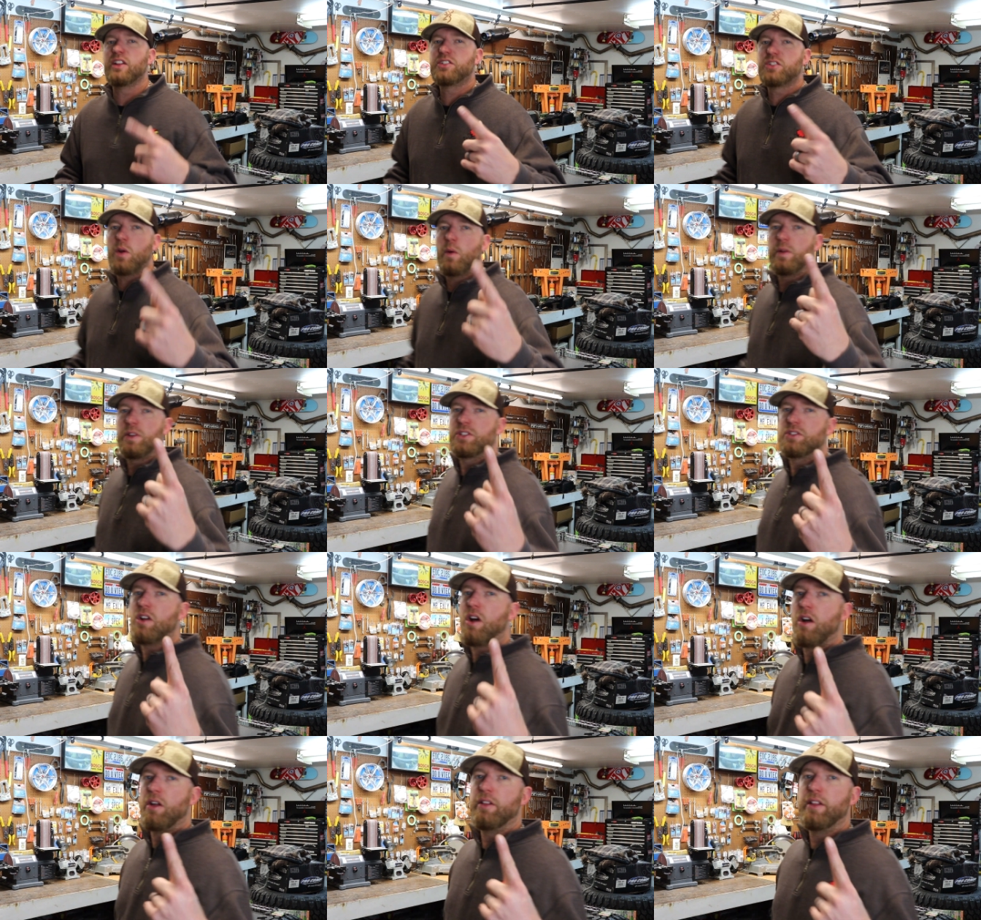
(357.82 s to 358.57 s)
Let's go
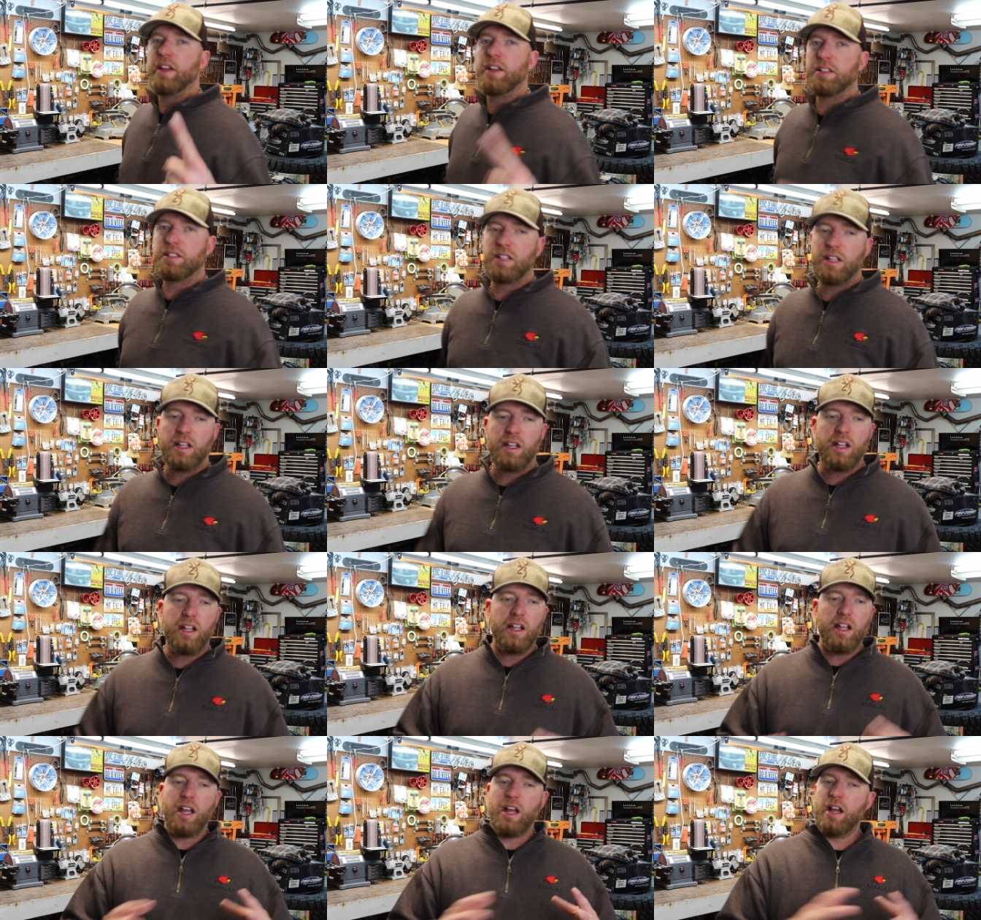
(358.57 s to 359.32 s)
install this.
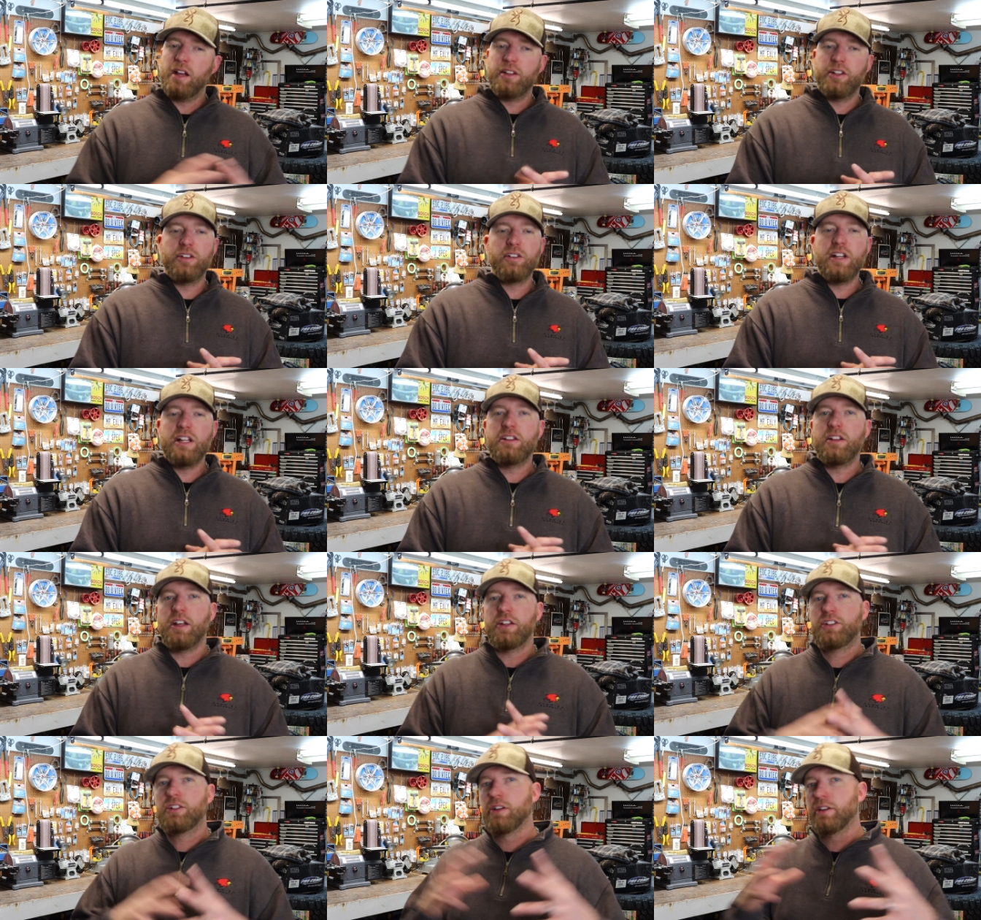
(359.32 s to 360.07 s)
Uh, you need
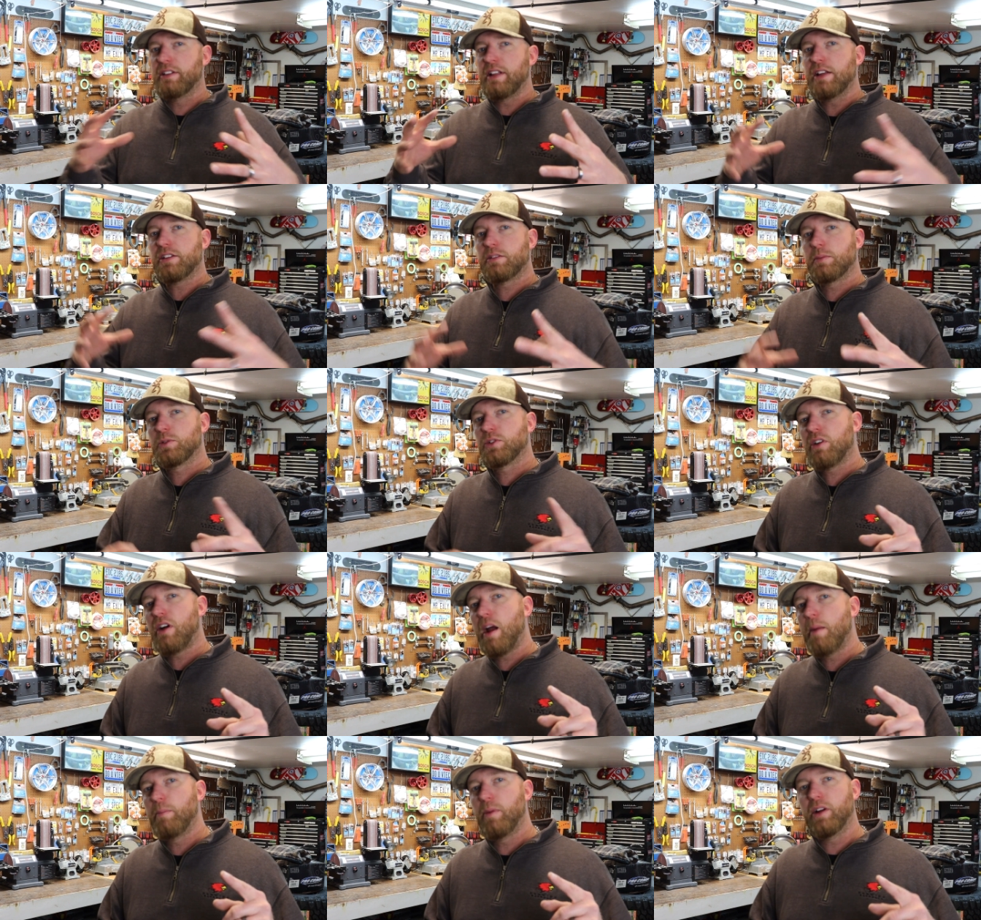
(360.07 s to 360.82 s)
to click that
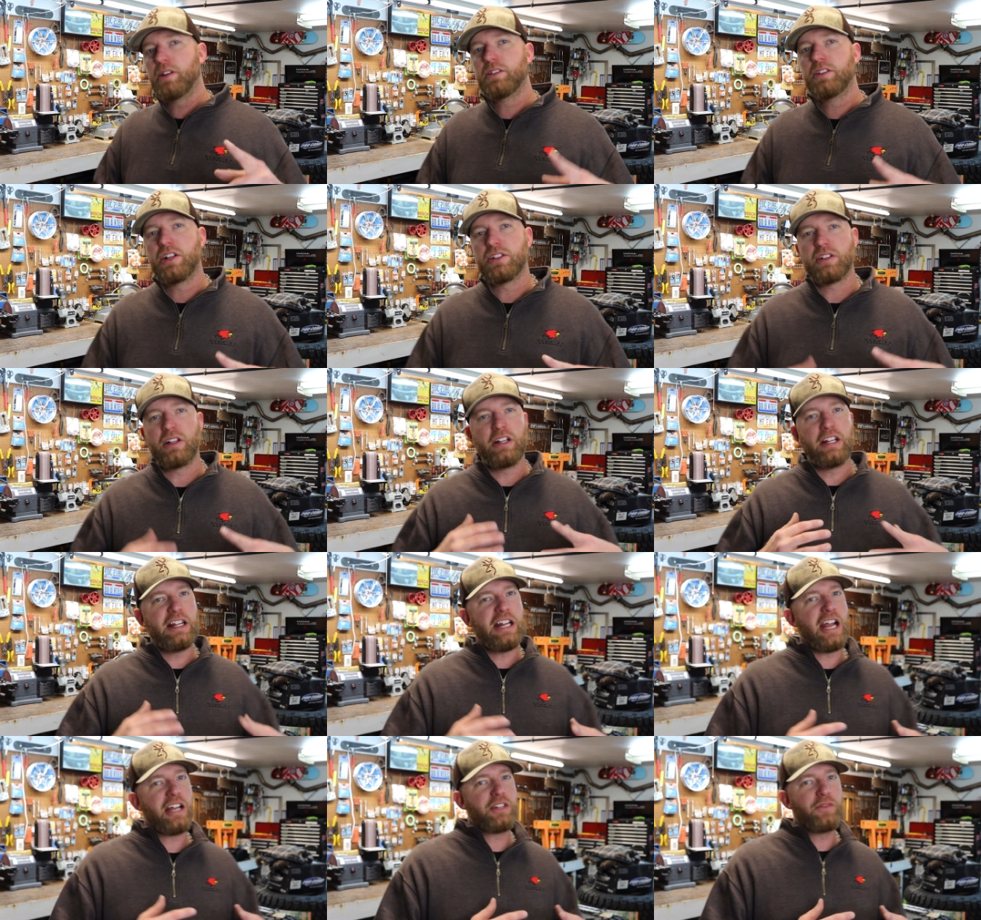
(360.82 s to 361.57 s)
subscribe button because in
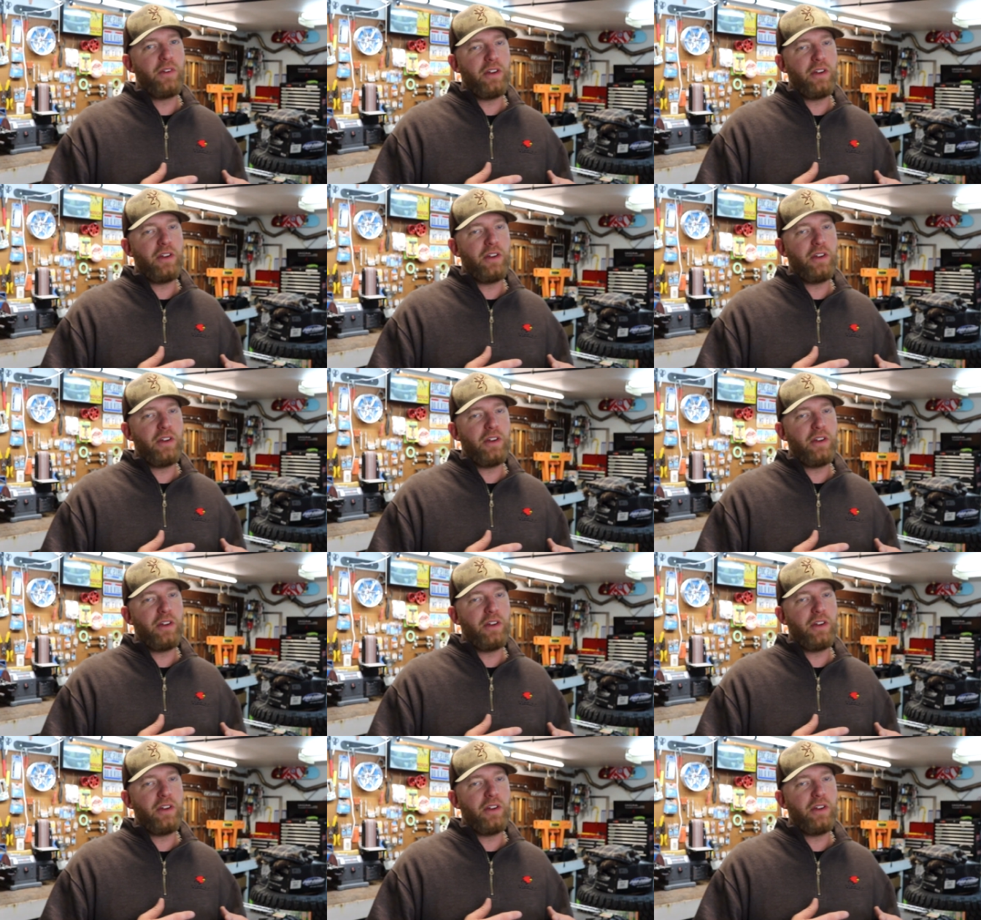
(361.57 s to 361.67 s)
the next